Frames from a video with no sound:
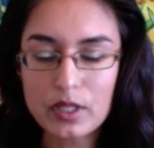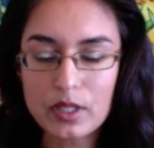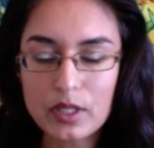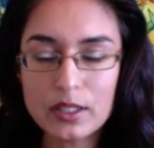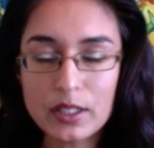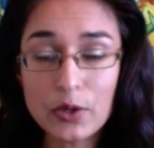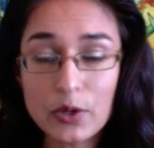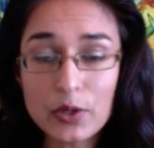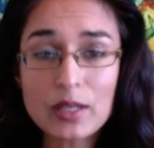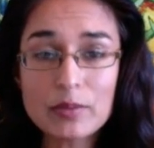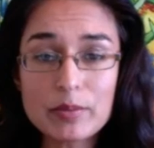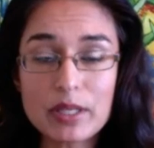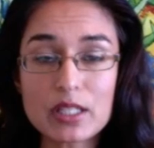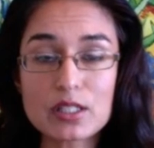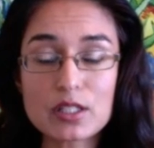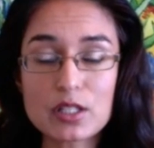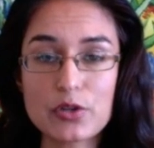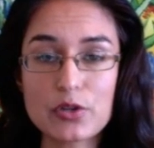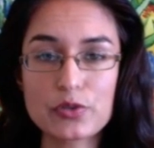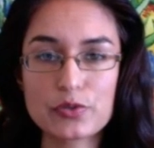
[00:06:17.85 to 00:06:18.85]
Now again,
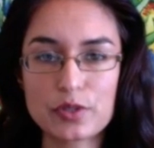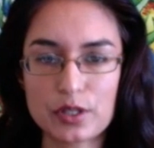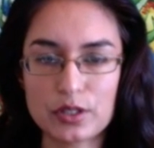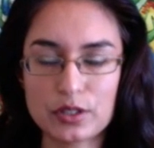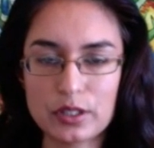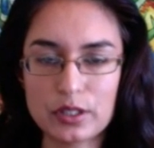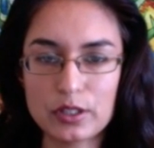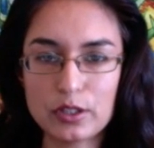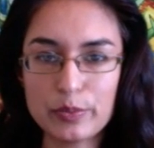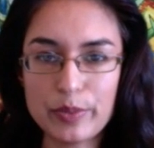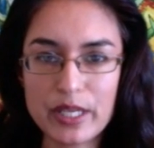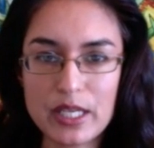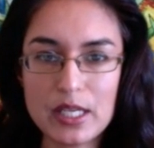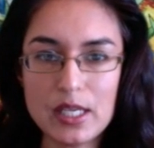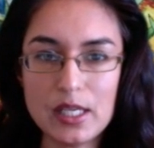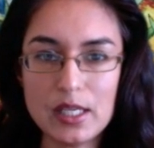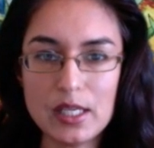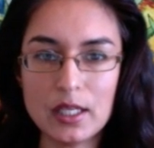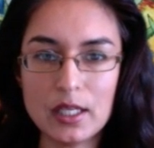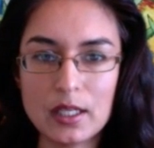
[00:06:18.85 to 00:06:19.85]
because cloves are a little bit
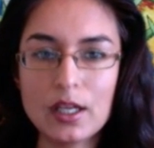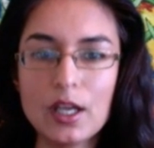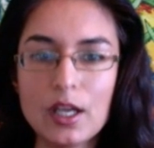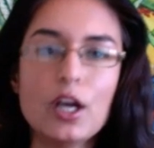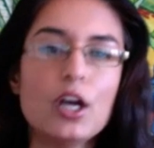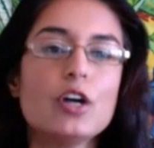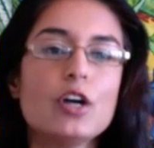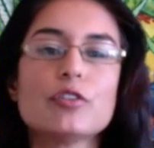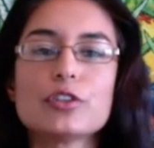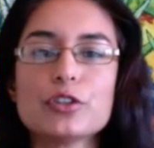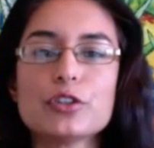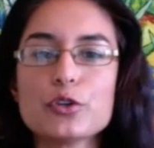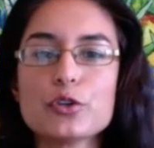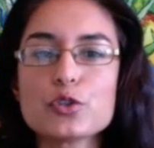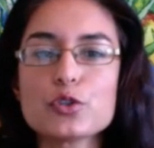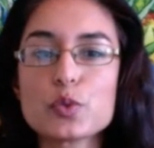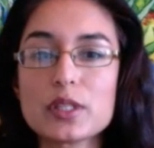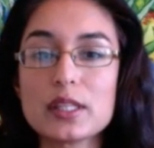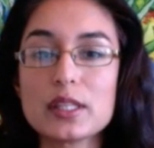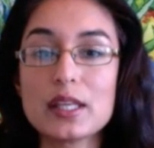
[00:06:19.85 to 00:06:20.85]
heating, for
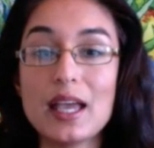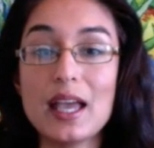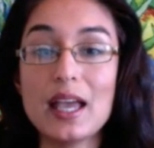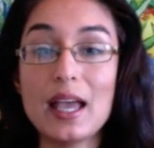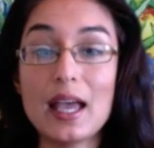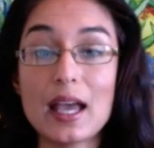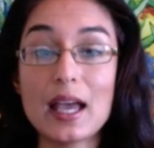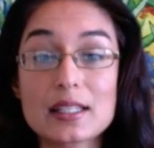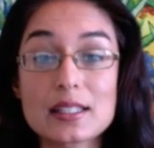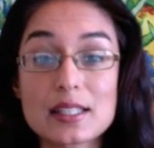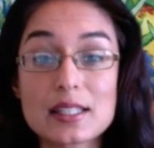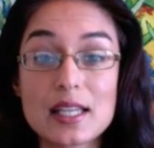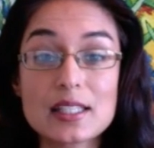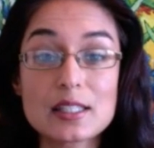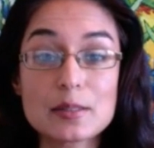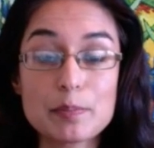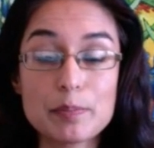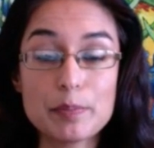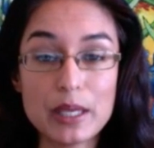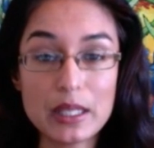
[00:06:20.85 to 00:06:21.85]
those with
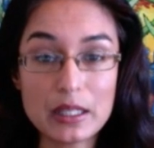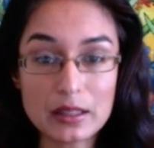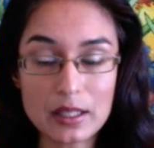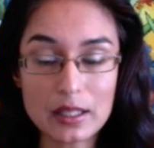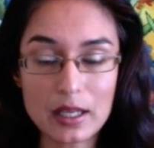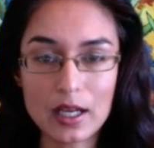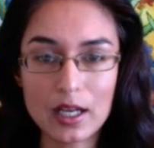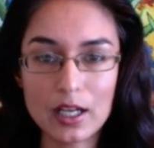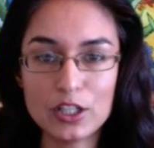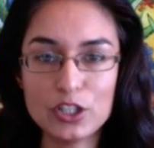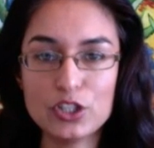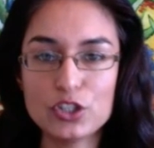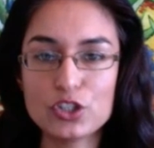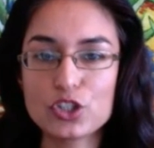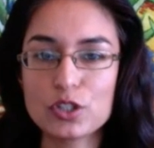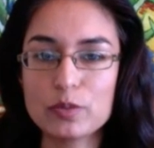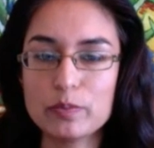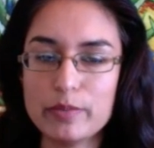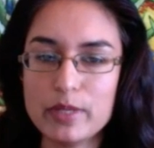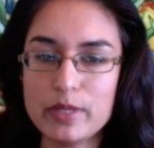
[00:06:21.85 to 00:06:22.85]
excess pitta, you
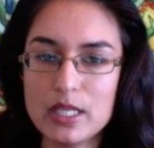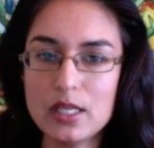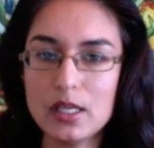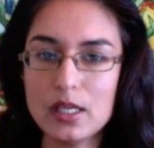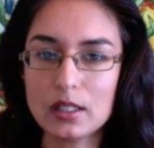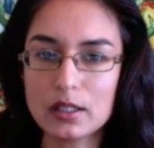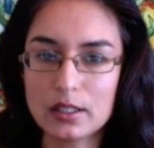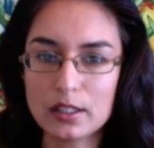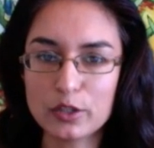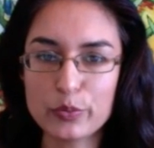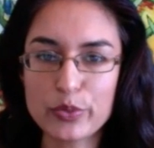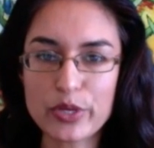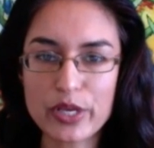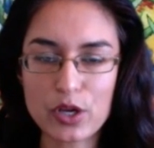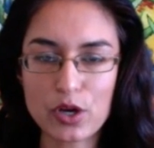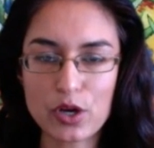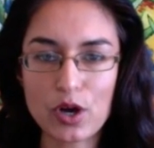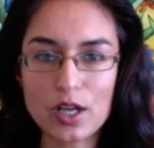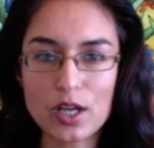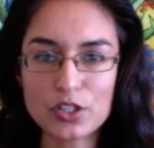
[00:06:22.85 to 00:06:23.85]
should be a little bit
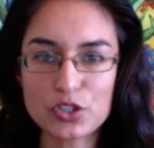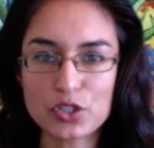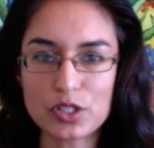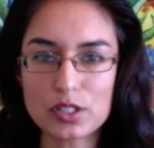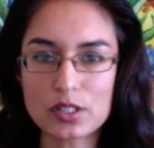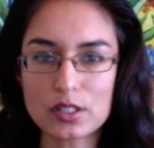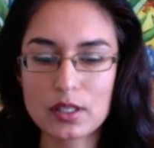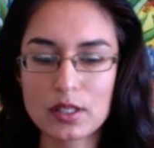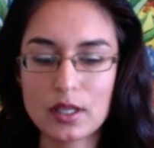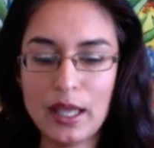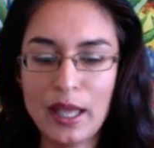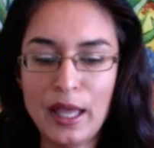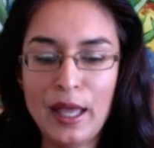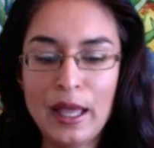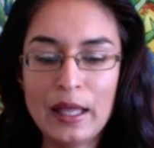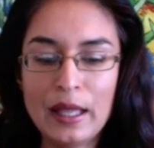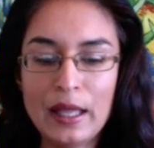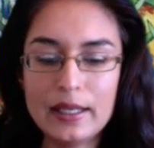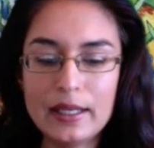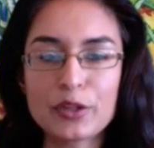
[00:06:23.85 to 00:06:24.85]
cautious.
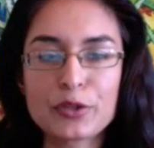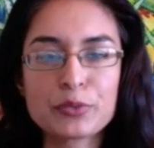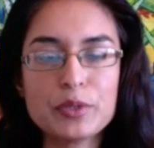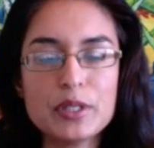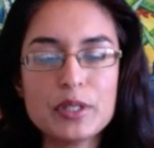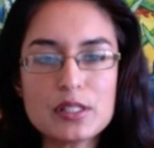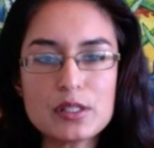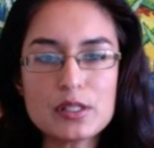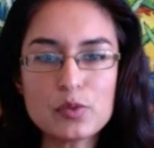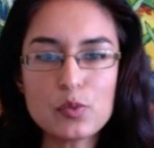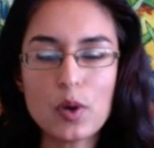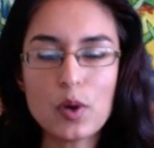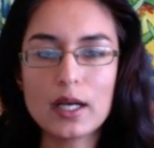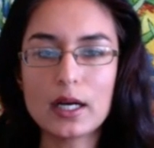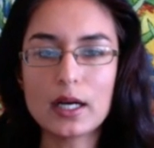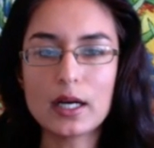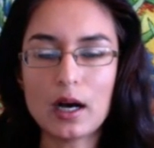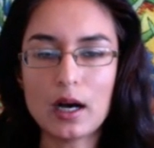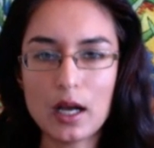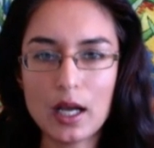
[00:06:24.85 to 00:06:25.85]
Now, the reason why
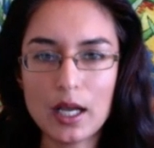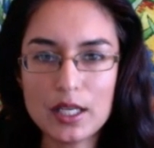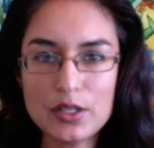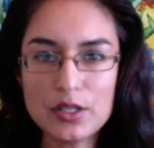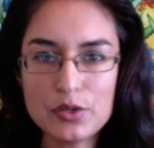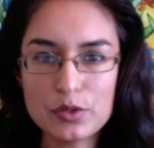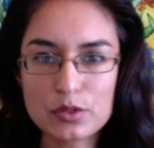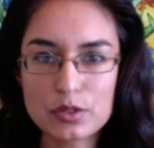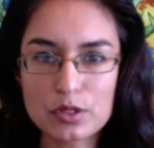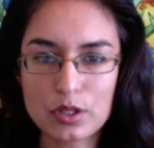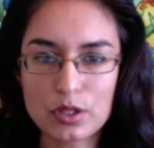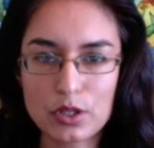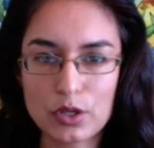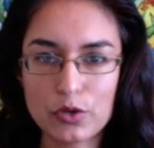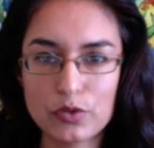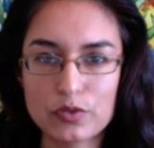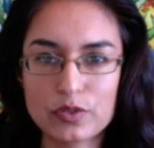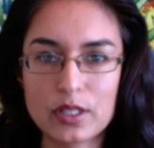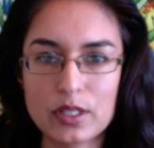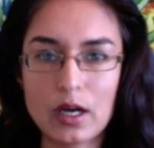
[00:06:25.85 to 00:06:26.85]
I use
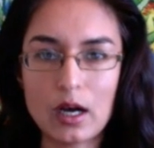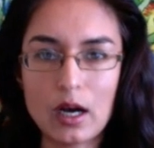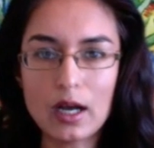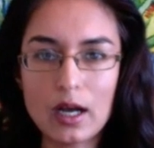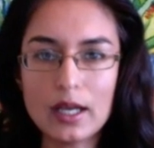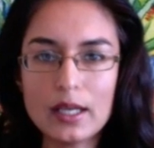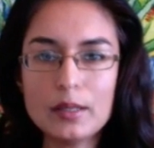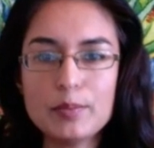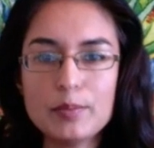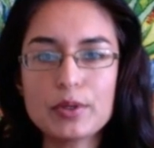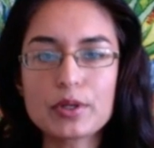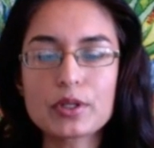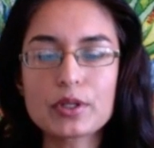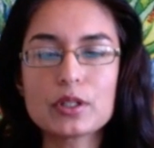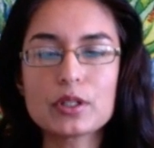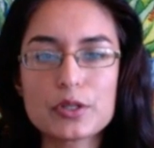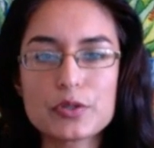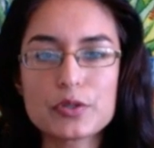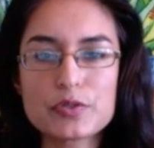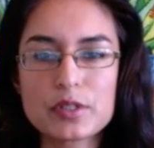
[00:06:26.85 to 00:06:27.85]
cloves, and I put
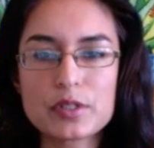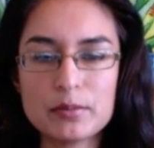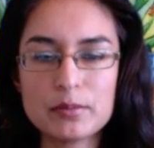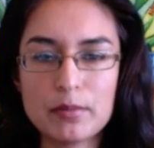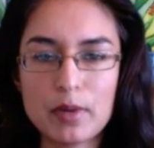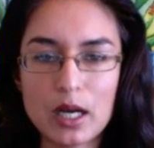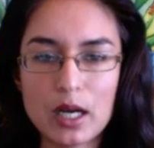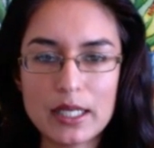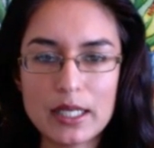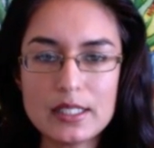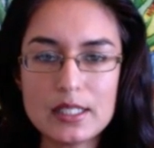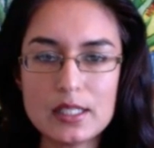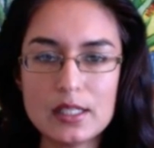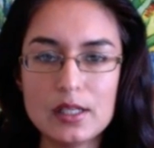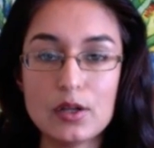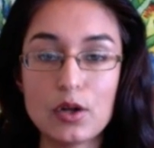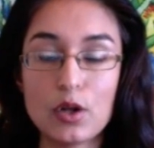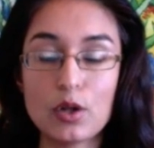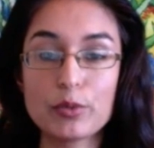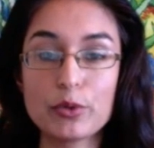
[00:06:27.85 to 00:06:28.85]
cloves in my
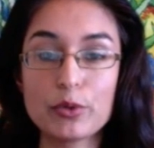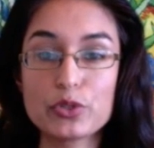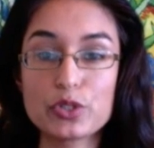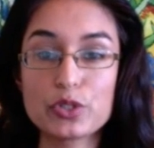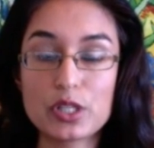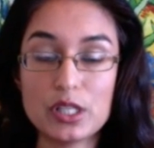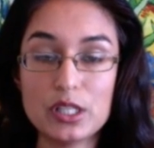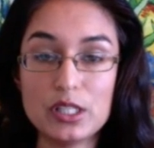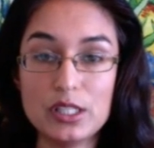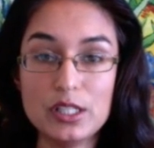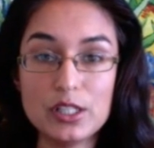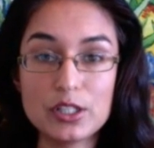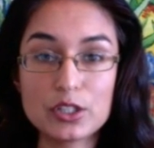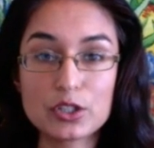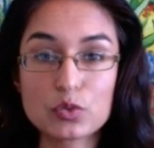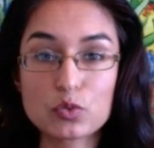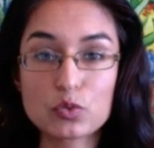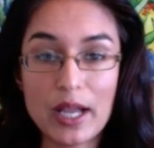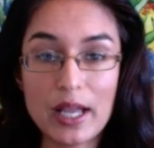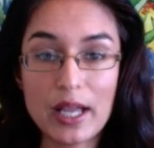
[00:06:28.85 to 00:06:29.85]
tea almost
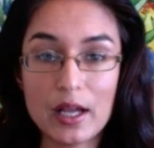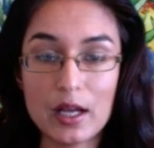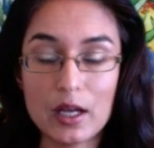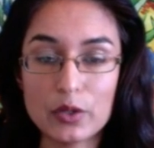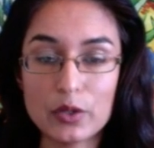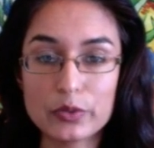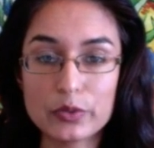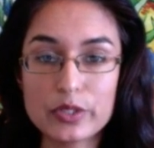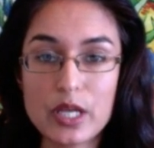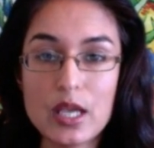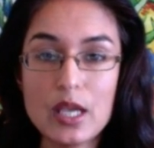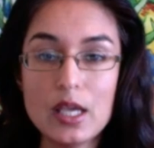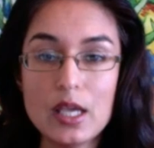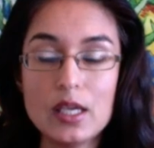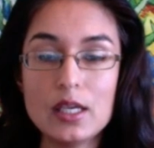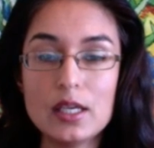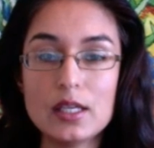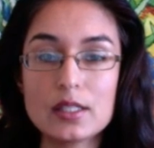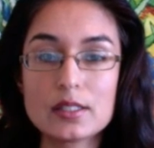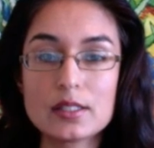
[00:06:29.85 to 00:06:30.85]
year-round,
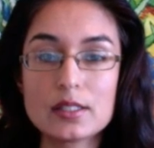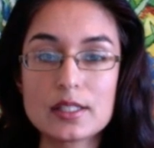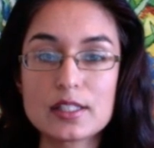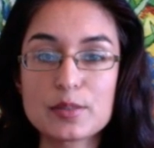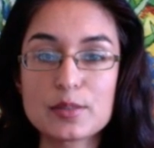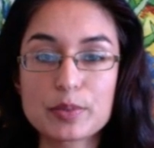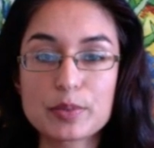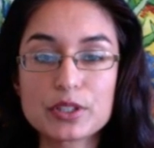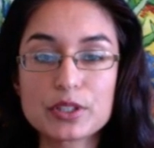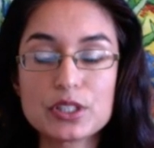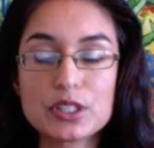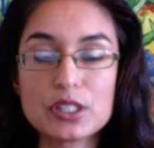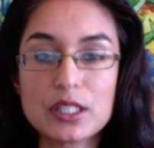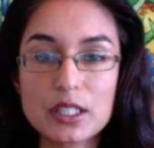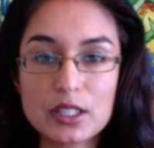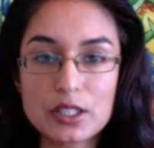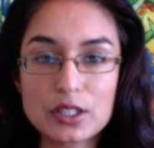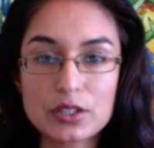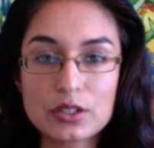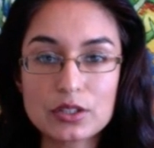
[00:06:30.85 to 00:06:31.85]
is it's
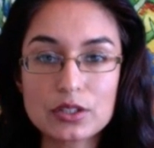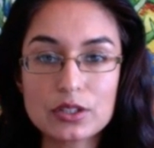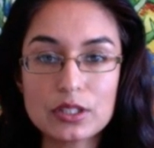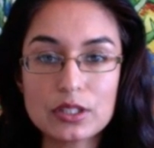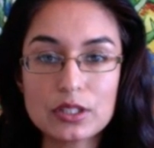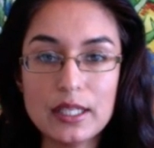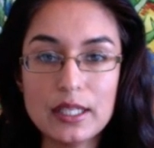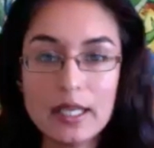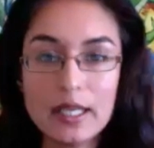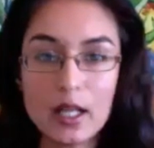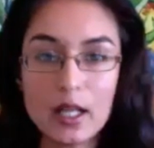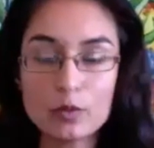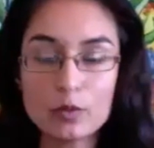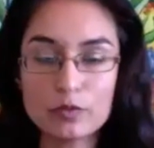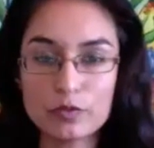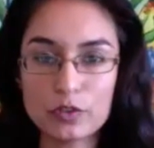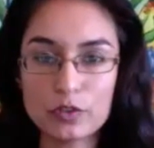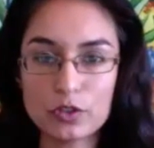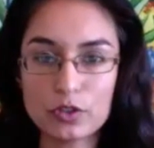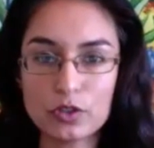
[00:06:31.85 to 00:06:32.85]
particularly
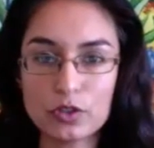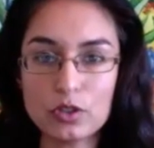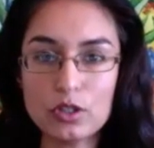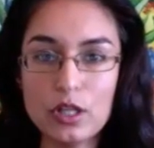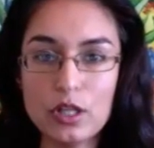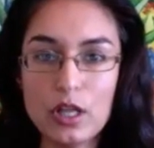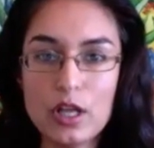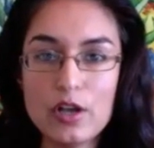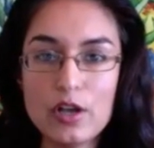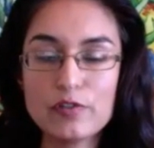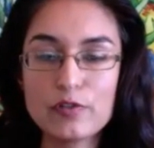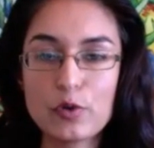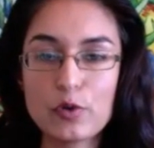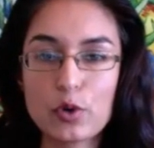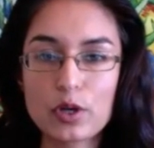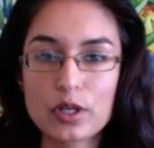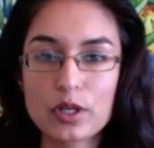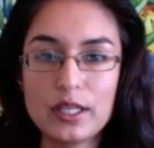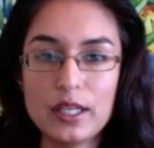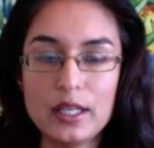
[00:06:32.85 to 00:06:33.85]
helpful
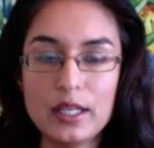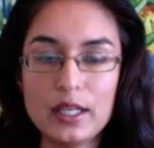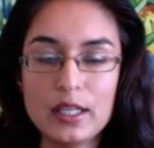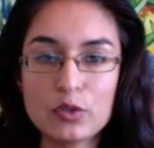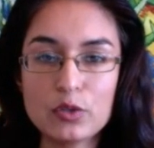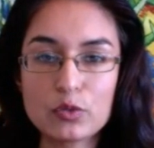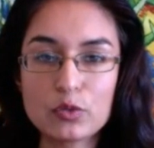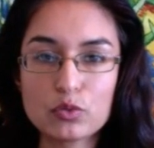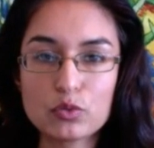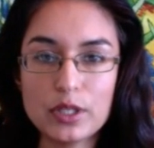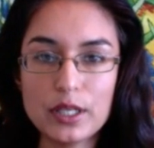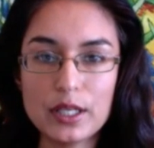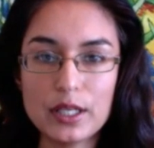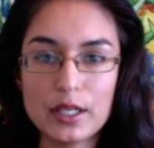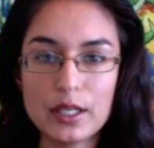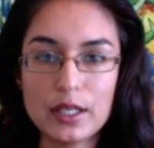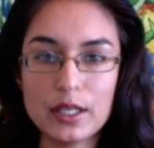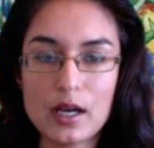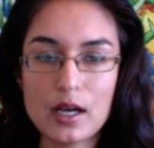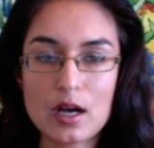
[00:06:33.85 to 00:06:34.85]
for getting
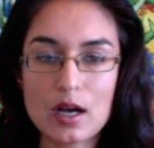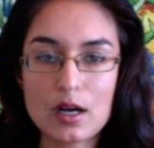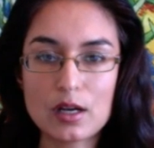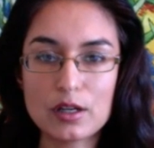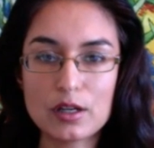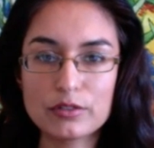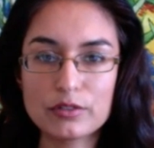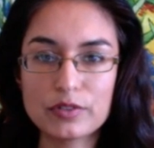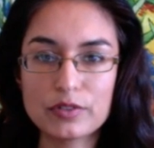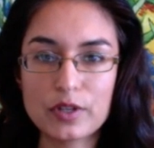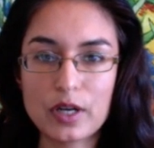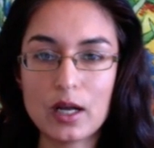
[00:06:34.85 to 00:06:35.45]
rid of